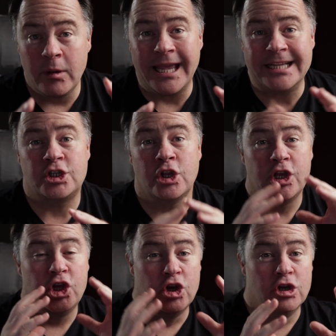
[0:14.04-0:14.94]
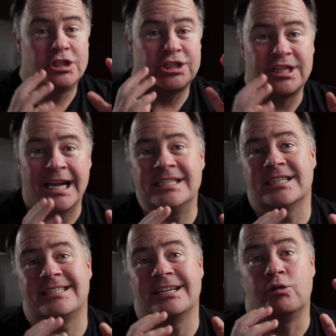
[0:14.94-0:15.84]
we get to the huge
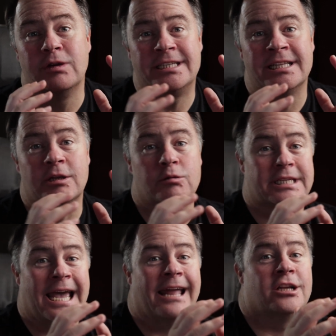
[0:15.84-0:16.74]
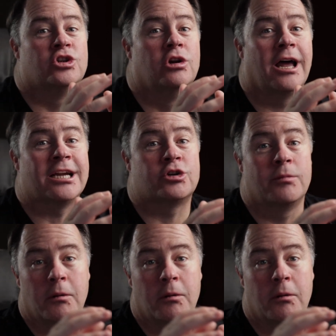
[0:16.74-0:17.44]
changes that recently was added to Lightroom,